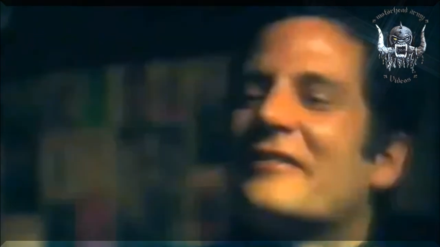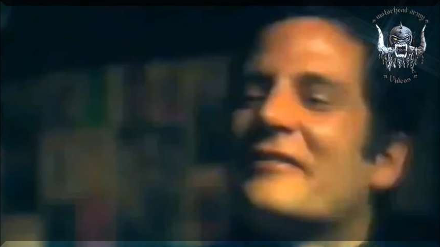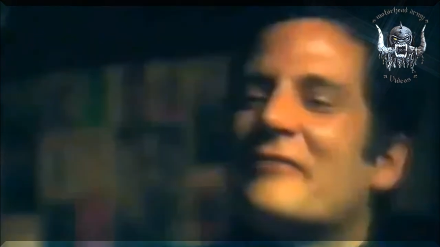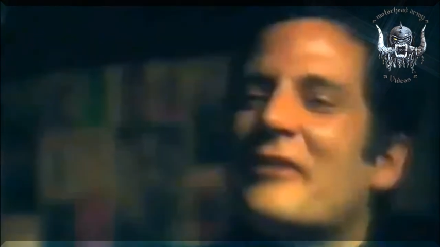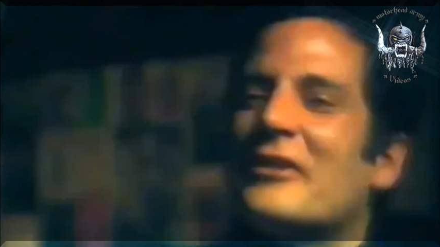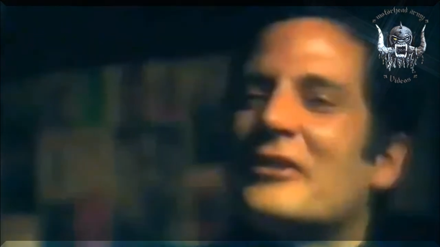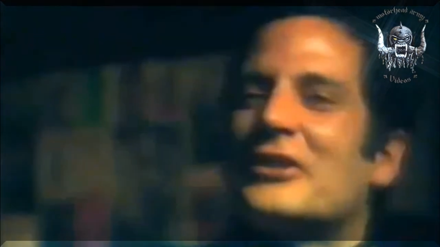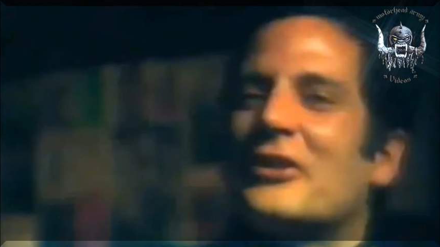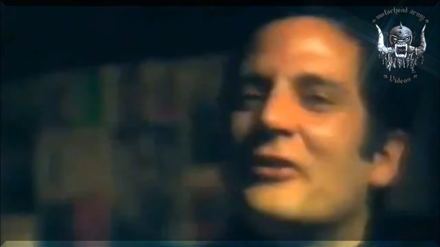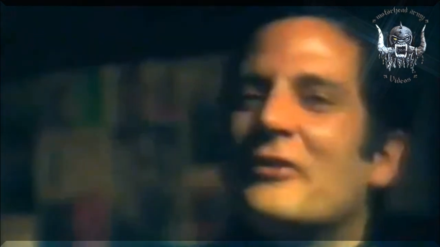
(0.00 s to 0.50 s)

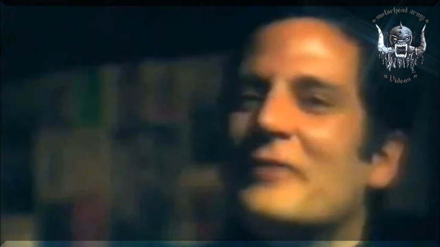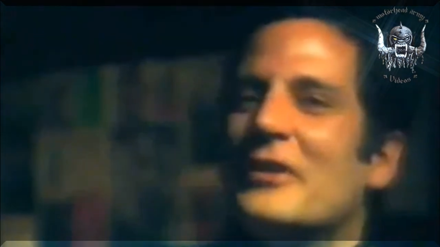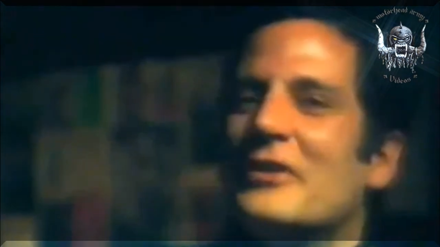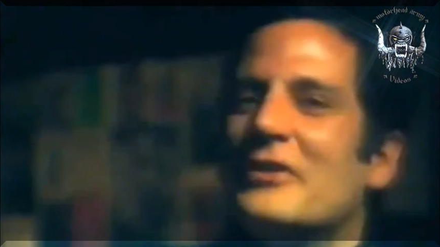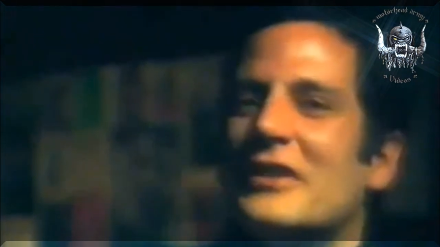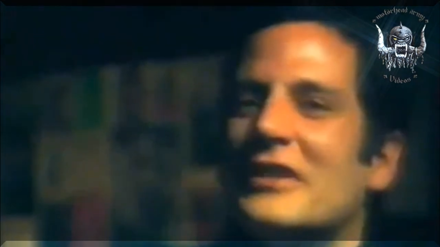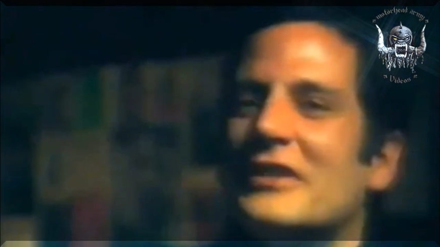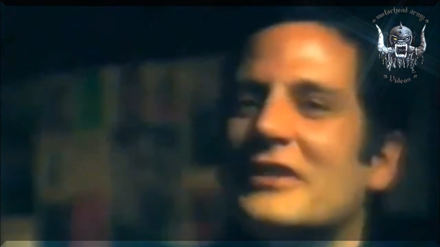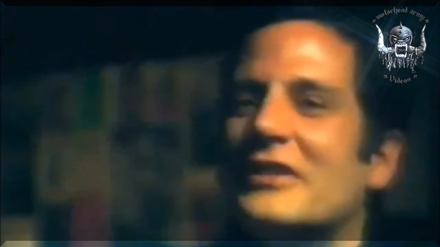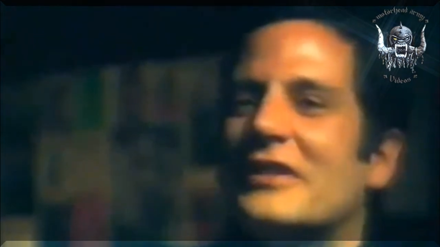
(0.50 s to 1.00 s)
What sort of
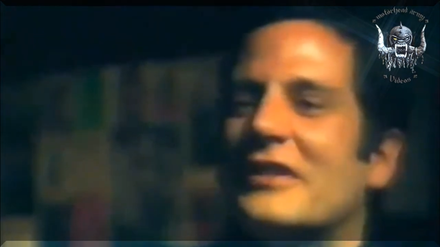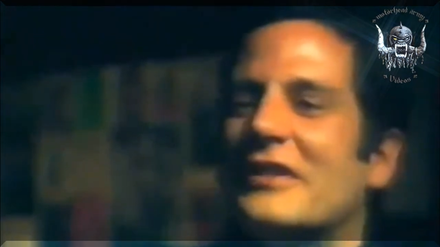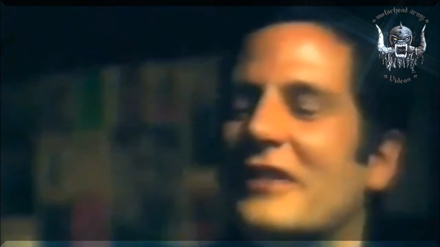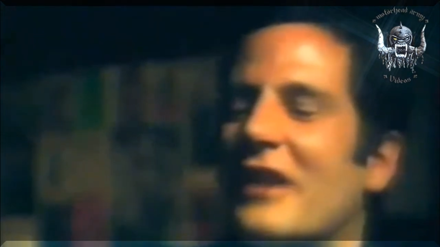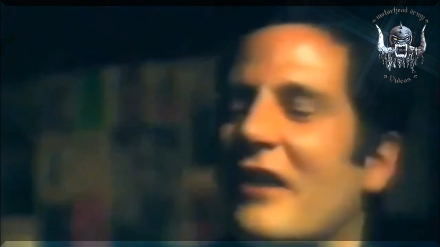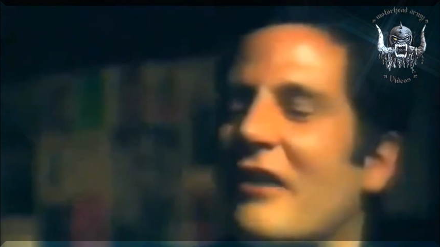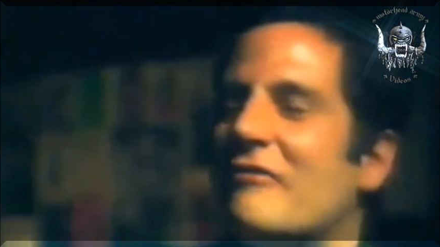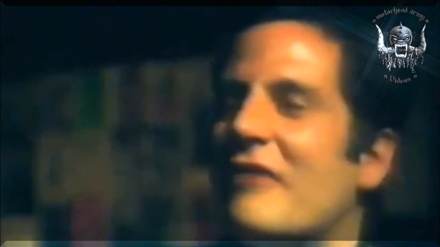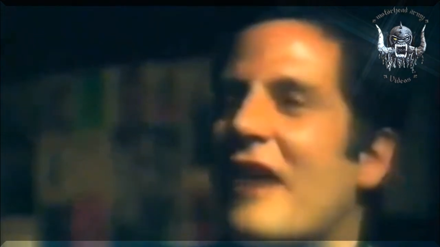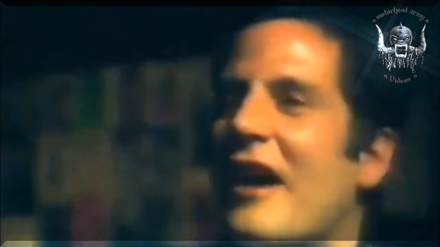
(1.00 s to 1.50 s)
music's
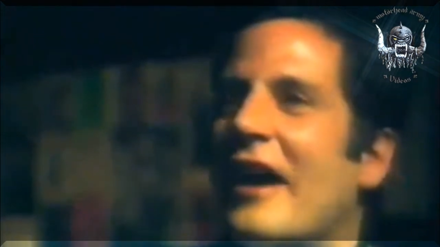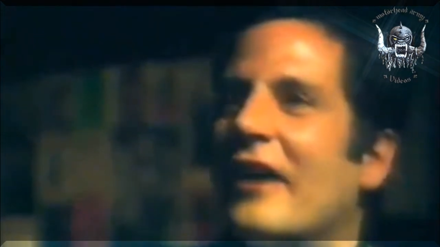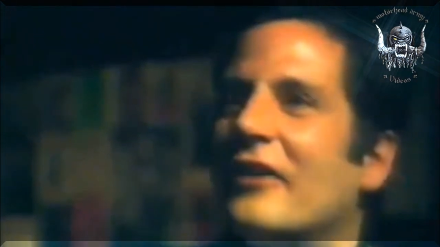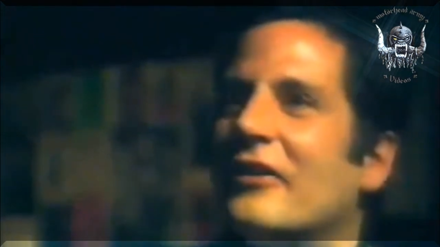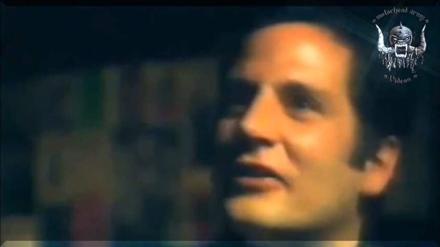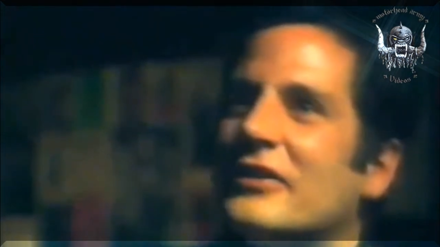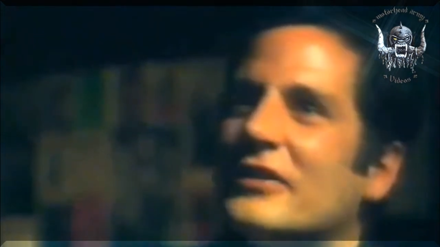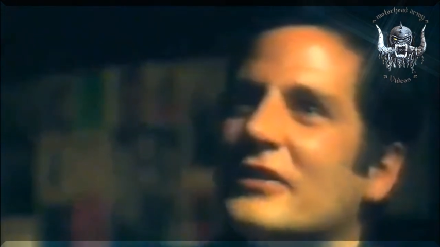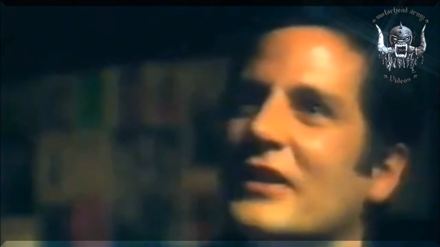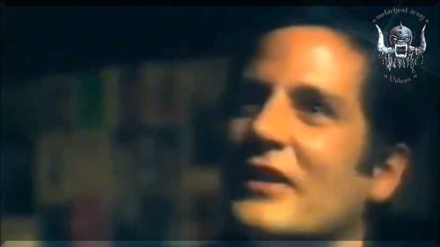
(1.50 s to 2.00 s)

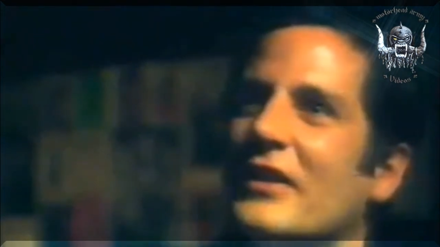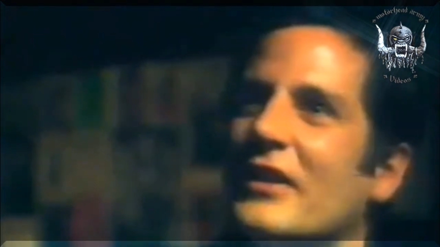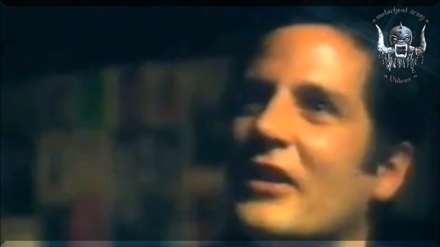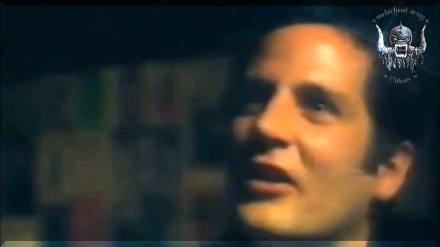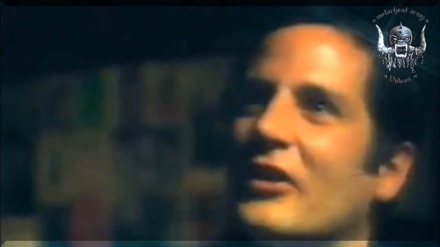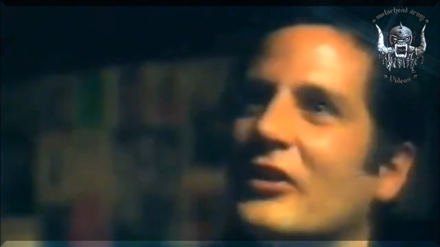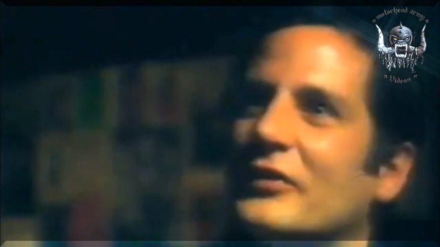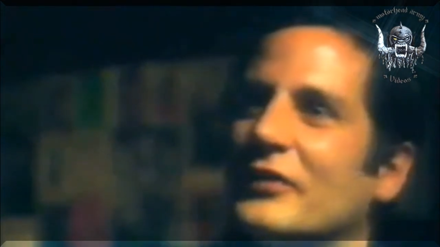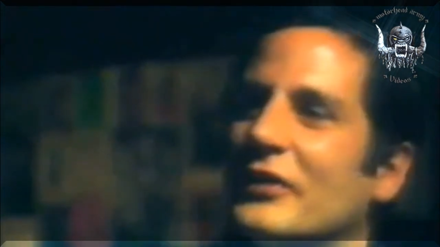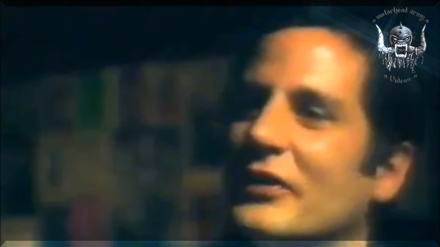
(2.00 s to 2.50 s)
around in the
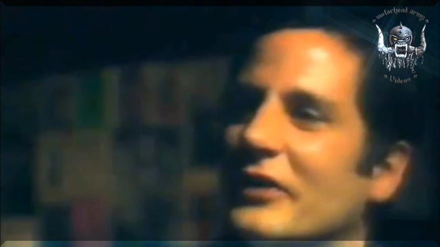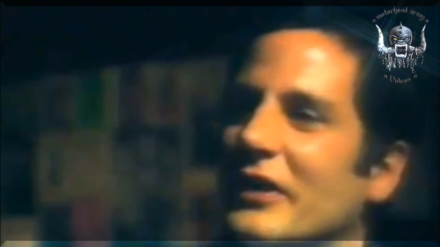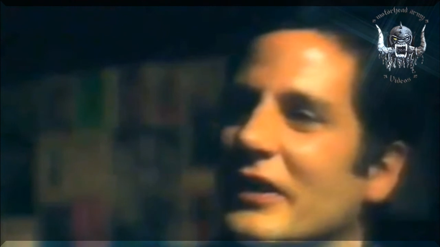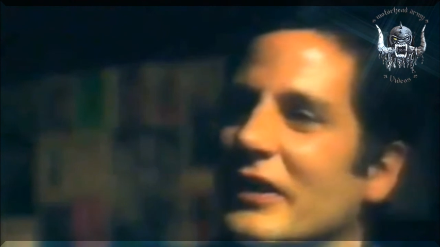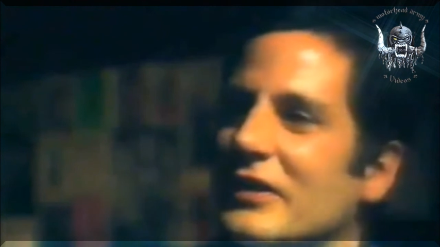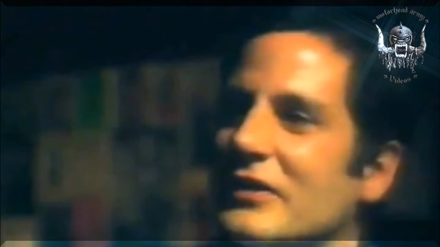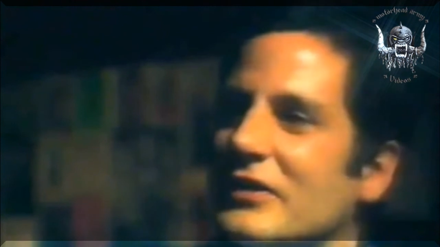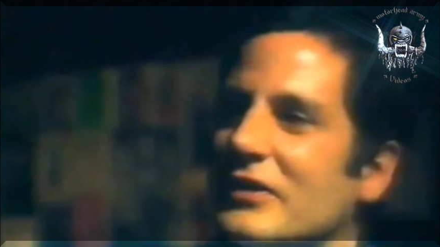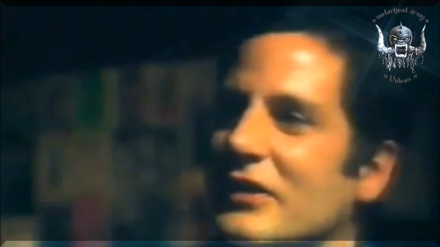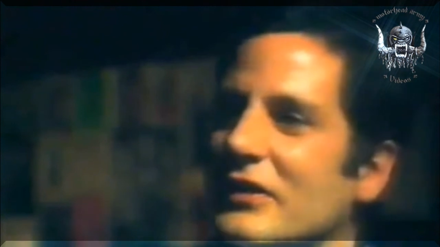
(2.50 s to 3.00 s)
last few
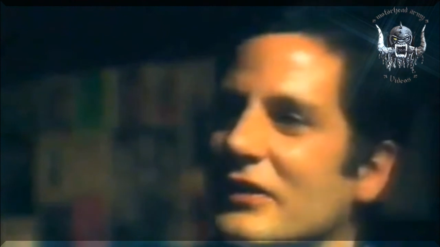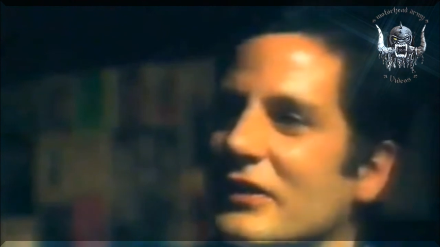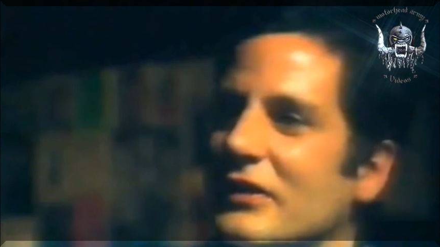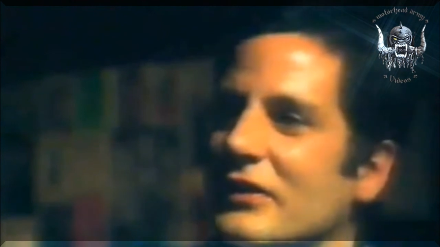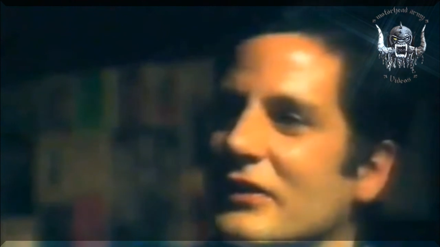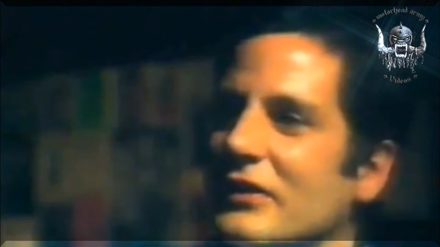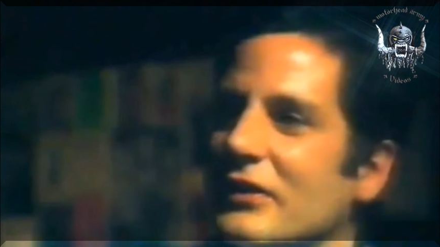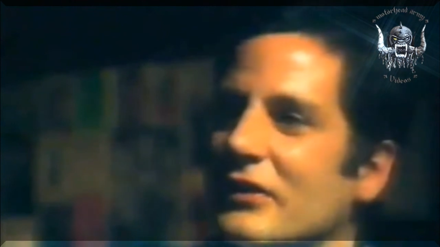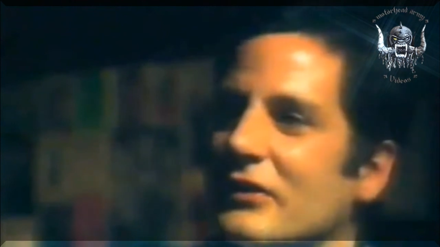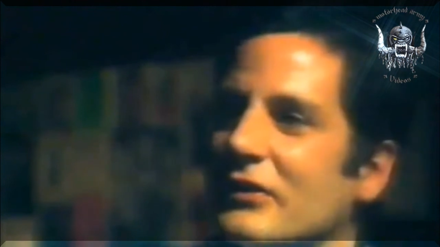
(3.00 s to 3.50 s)
years that
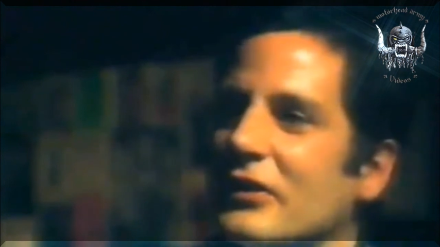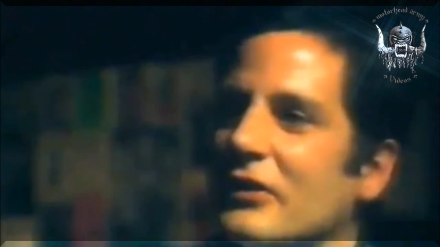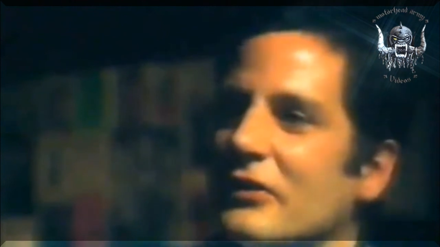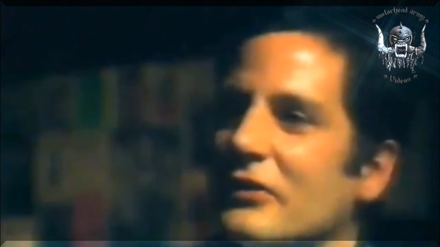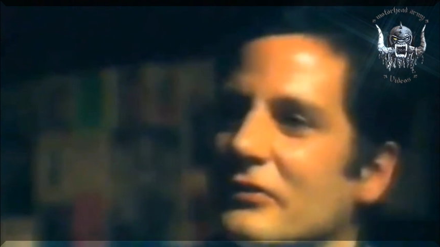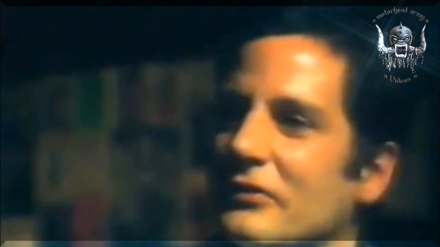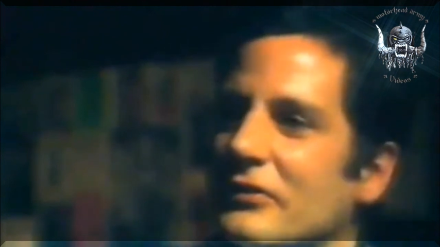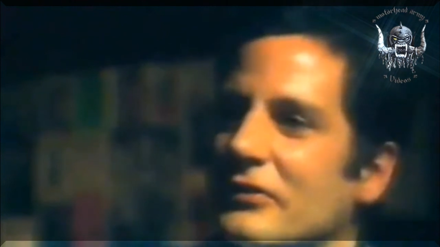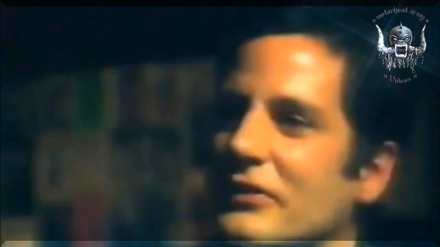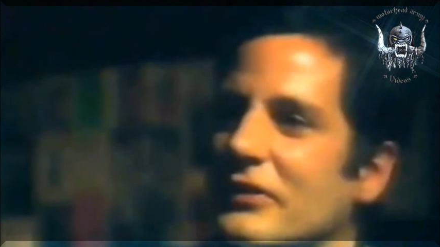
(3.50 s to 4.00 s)
you
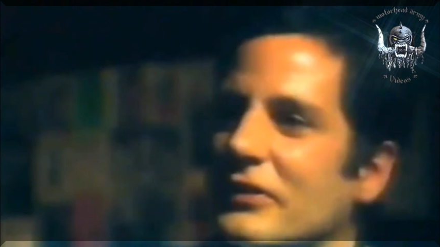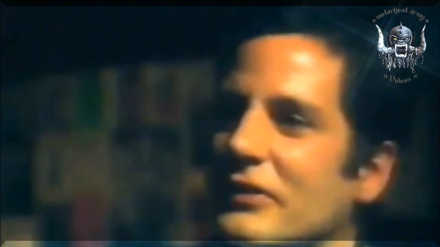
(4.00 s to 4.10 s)
do